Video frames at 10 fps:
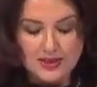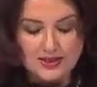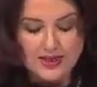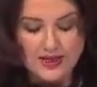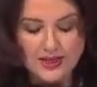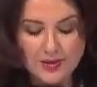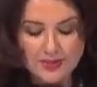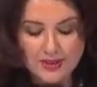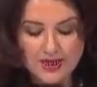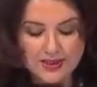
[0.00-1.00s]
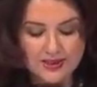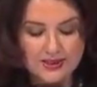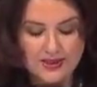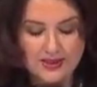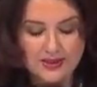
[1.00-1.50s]
Dynamic as it
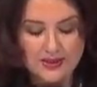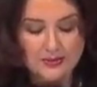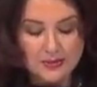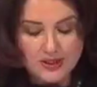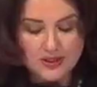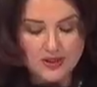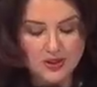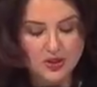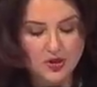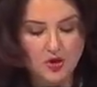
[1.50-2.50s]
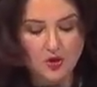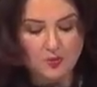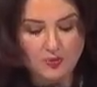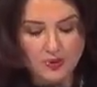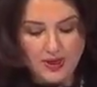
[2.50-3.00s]
is, the media's
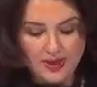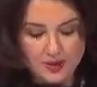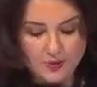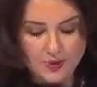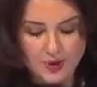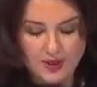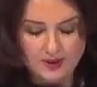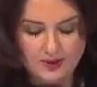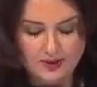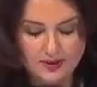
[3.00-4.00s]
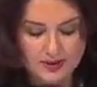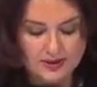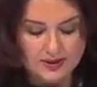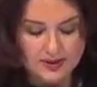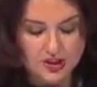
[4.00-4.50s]
scope and breadth in the
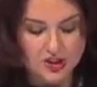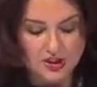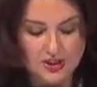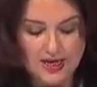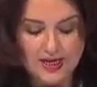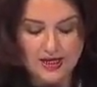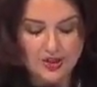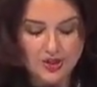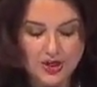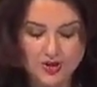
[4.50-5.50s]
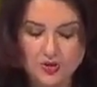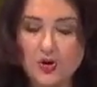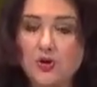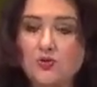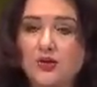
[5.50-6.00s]
digital age has
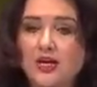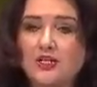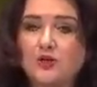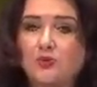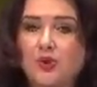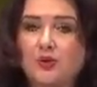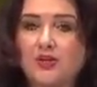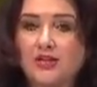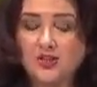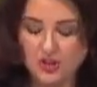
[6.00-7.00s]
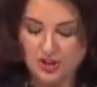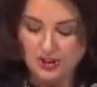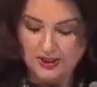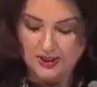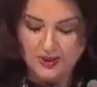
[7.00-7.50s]
grown
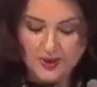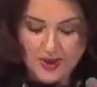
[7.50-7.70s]
exponentially,